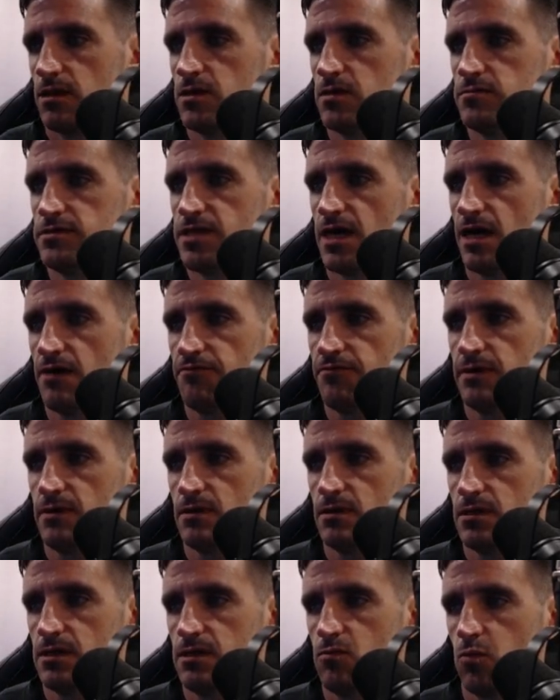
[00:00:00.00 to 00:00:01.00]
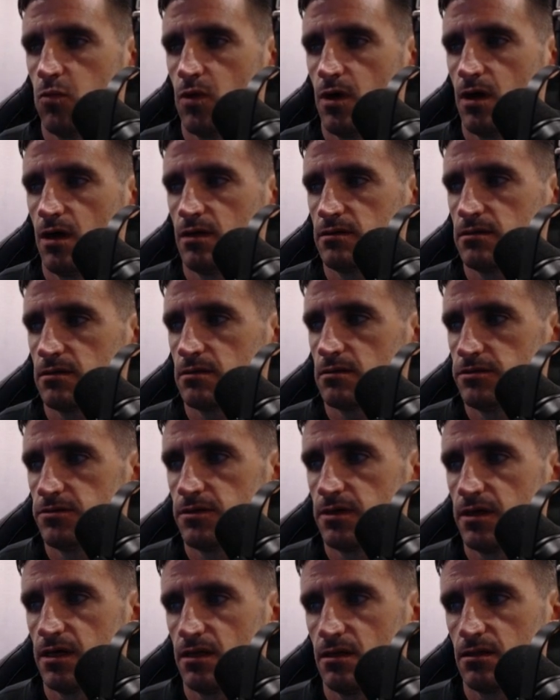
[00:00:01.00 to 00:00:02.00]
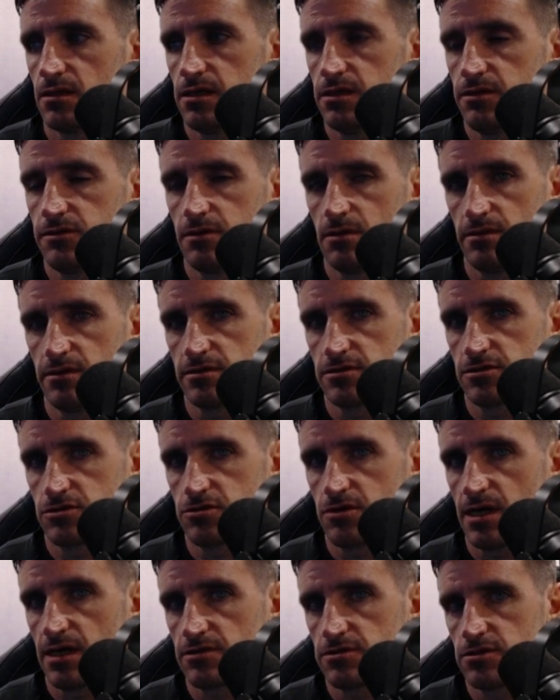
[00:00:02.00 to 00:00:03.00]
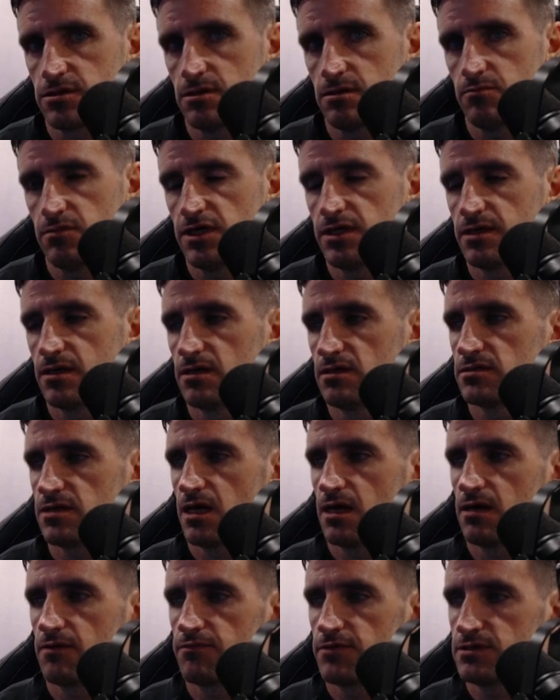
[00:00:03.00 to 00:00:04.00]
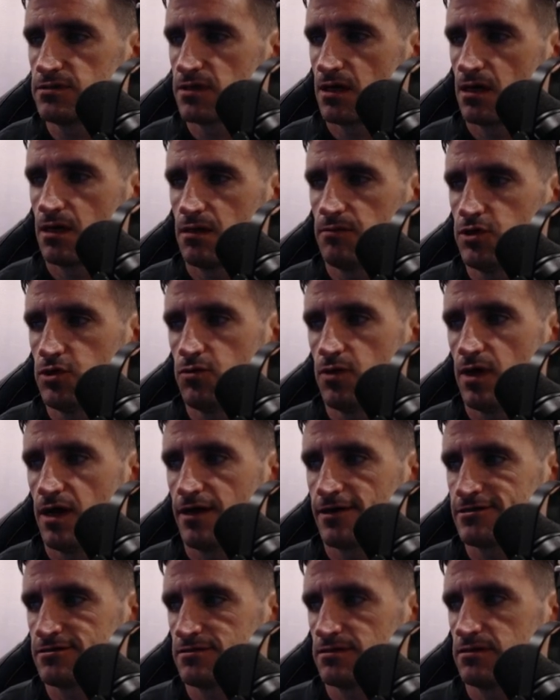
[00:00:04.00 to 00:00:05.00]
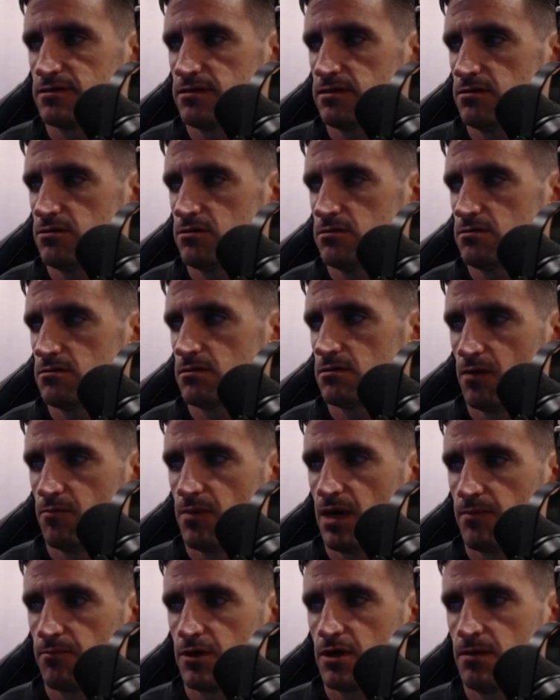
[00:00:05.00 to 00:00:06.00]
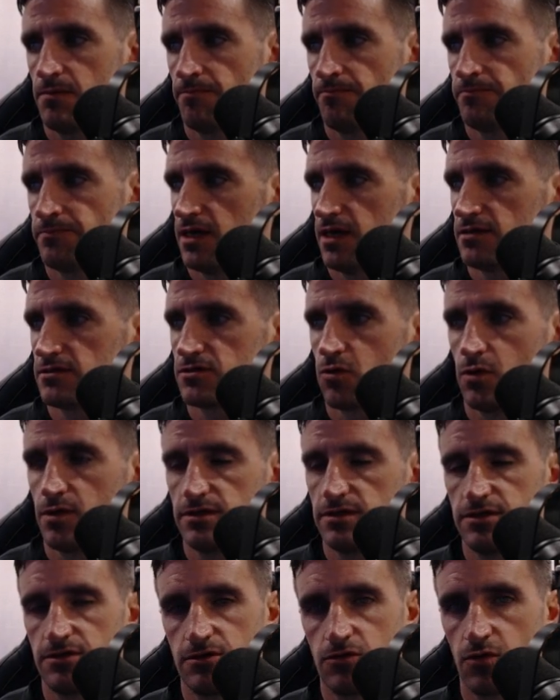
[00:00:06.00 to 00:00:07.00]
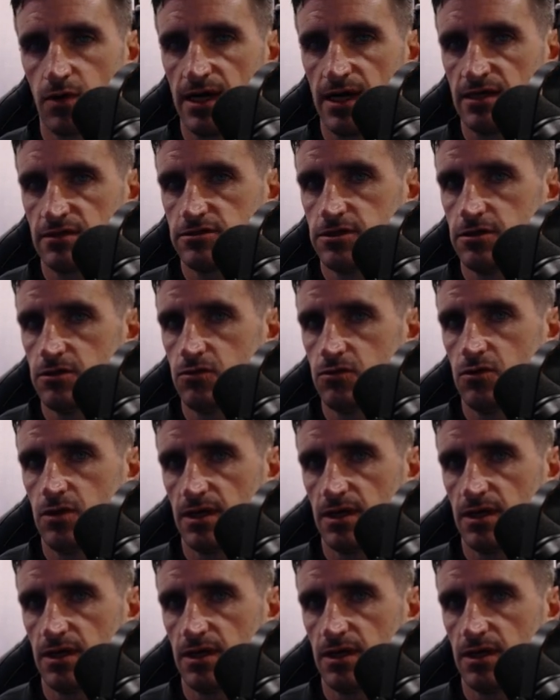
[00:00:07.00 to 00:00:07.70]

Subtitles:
you definitely want to get lethal extraction, because every time you execute a member, it's going to grant you